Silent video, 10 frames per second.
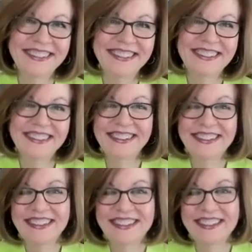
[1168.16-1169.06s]

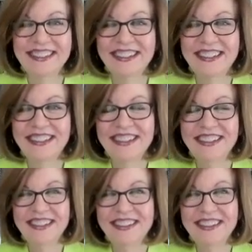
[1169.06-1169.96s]

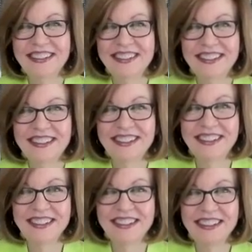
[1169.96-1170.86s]

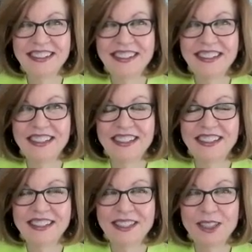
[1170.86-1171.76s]

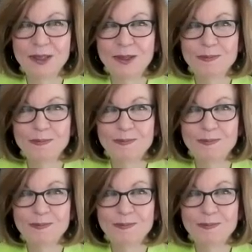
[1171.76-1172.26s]
(silent)